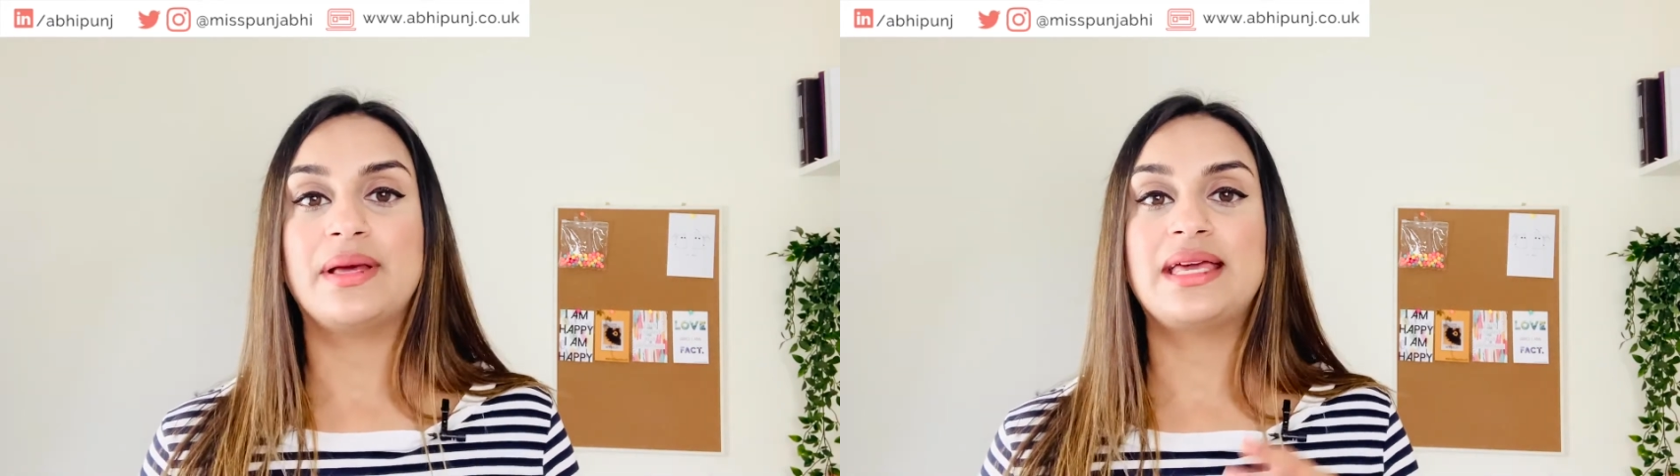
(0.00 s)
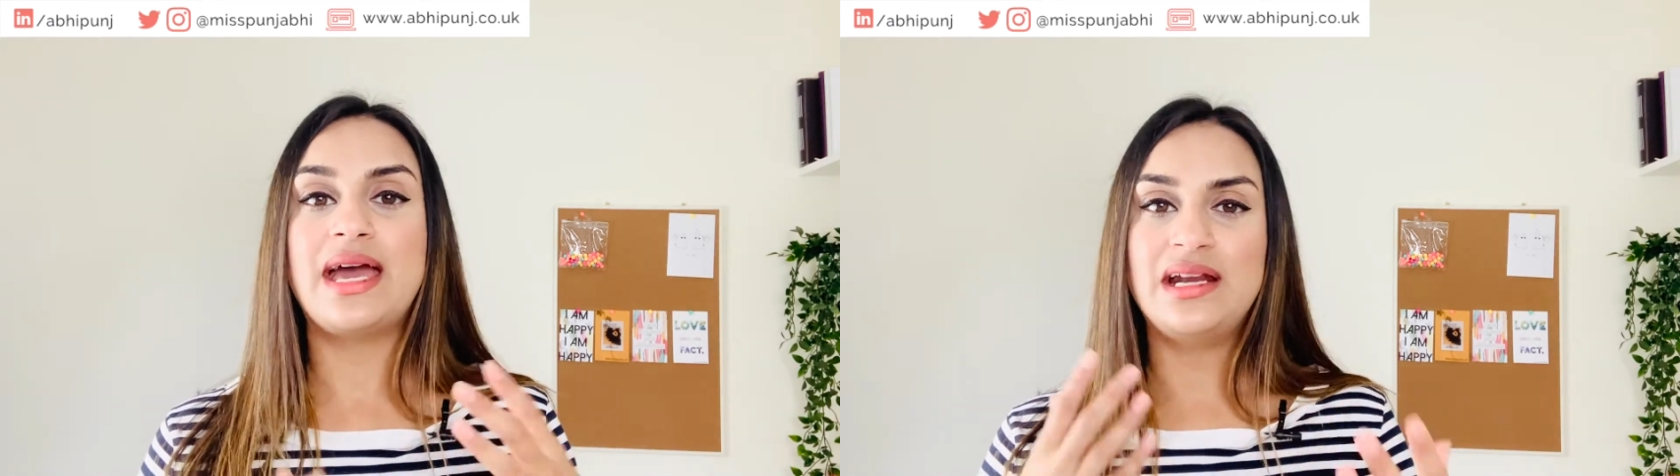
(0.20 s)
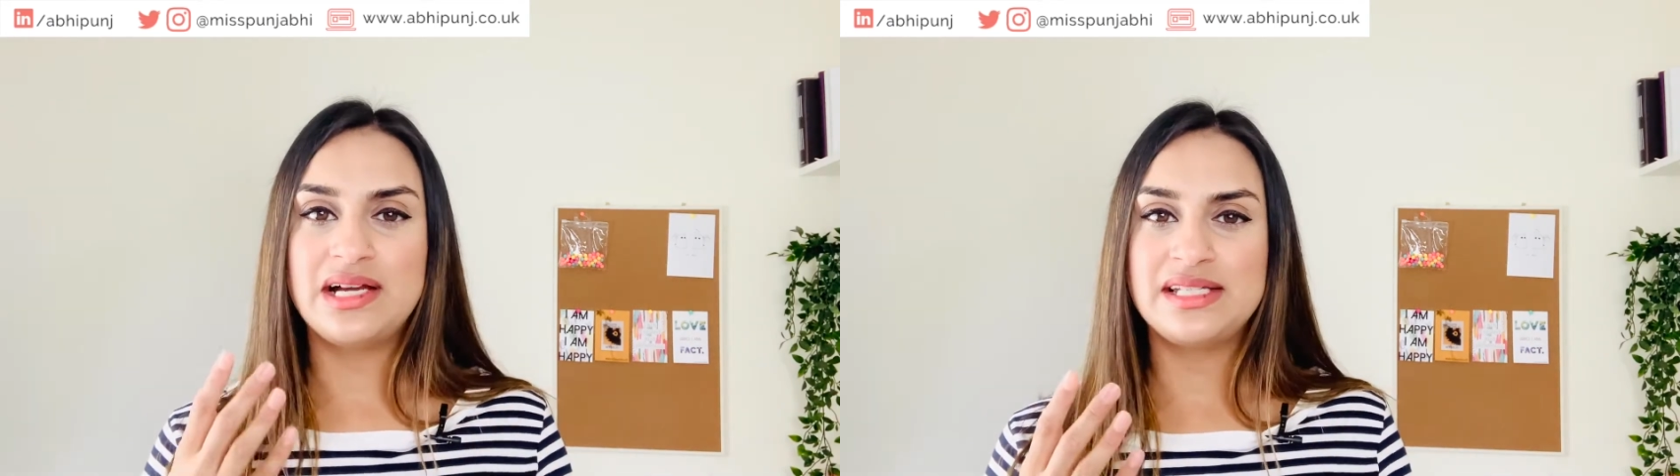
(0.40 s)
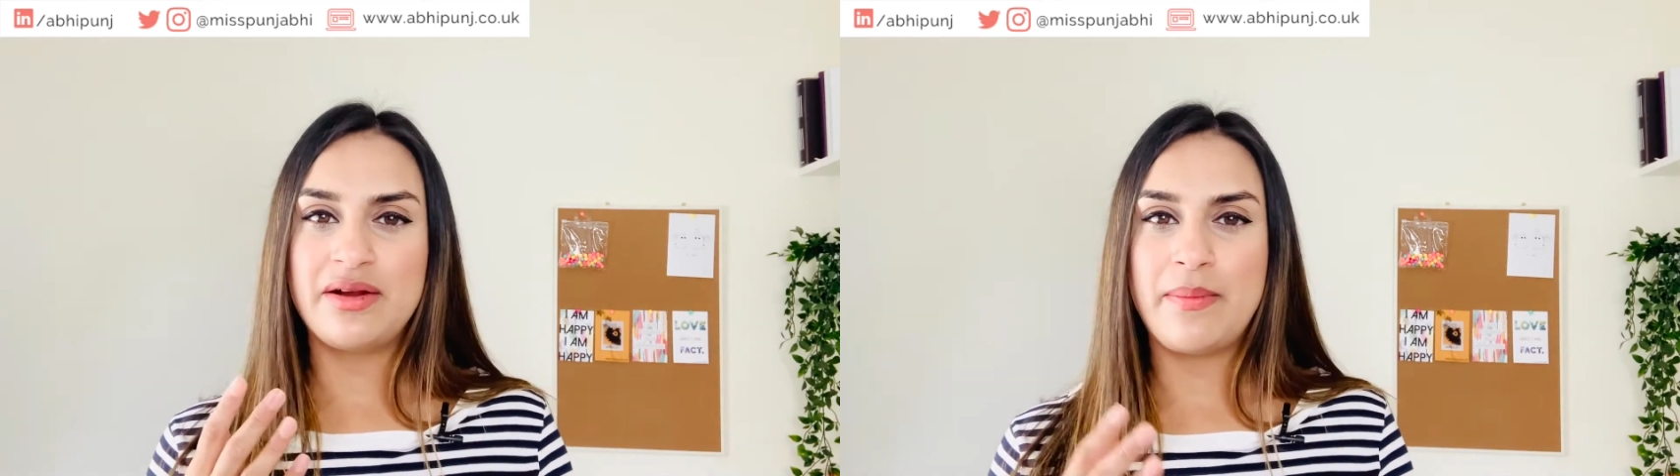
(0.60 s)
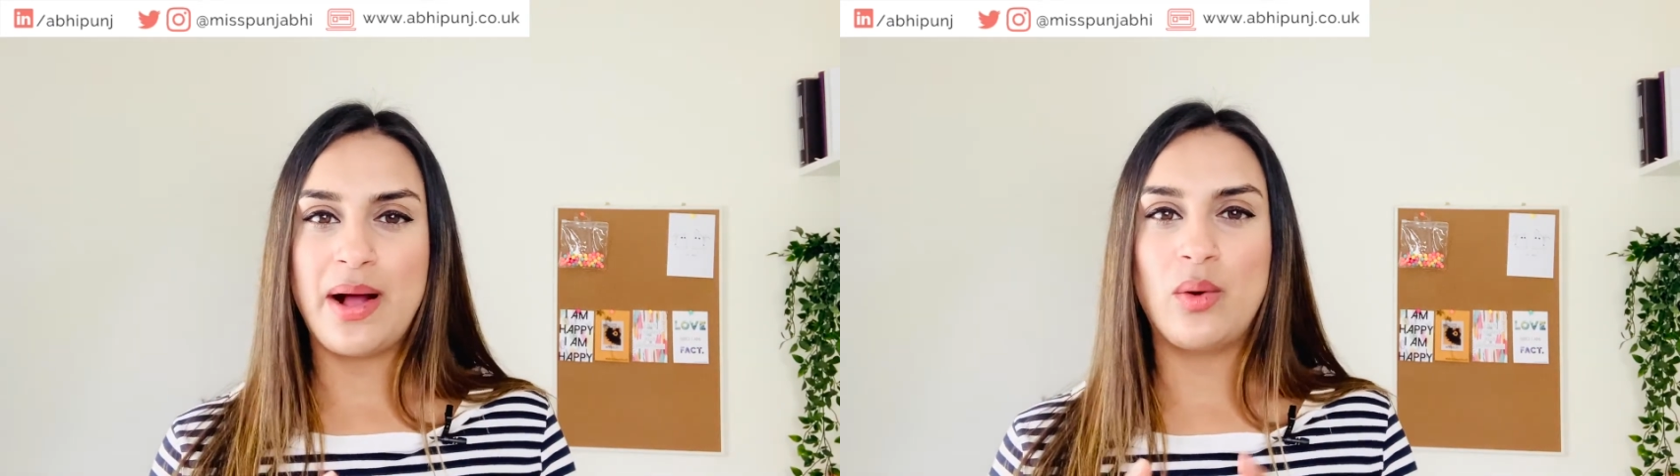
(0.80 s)
get an
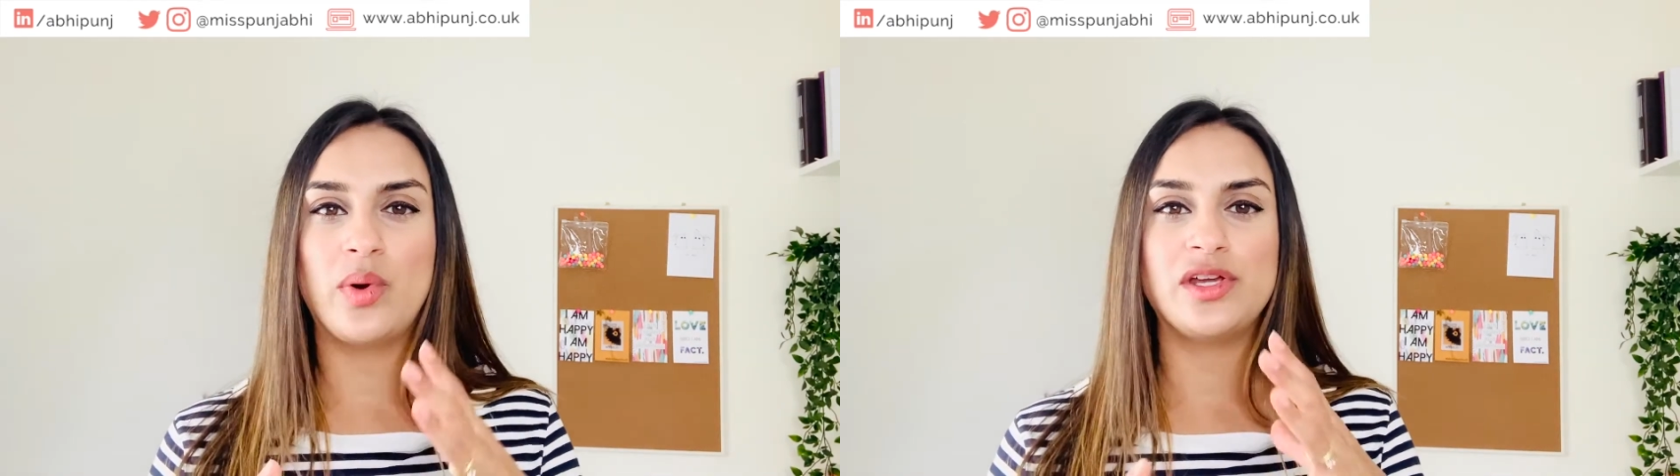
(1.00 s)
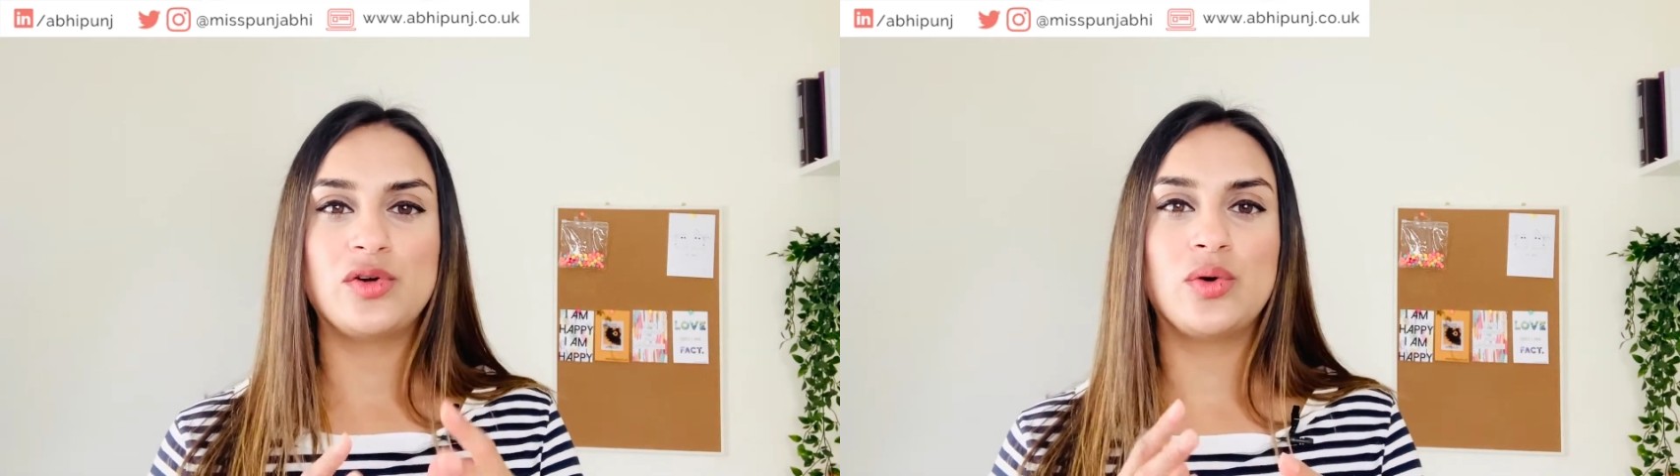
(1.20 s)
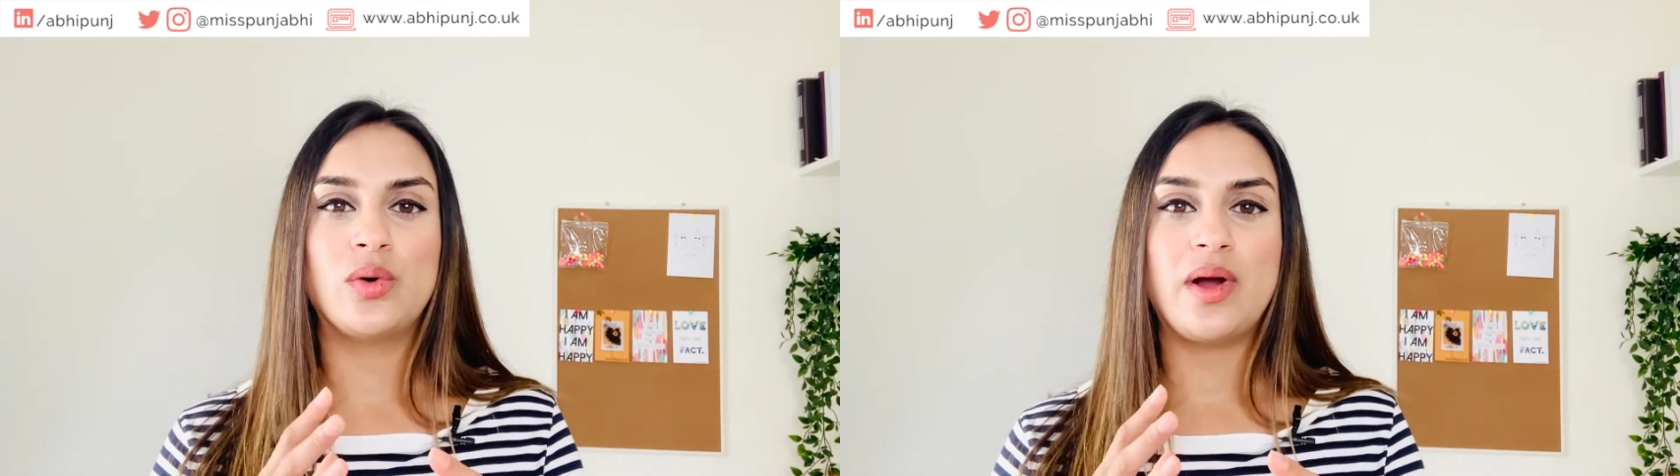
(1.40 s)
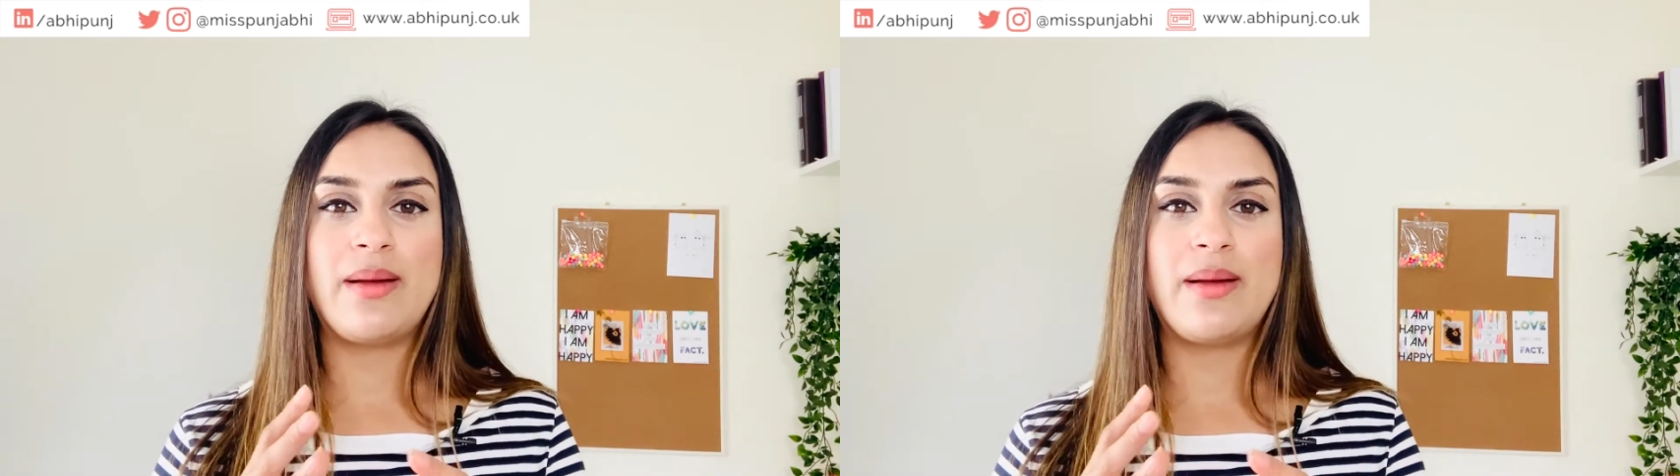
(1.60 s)
idea about what your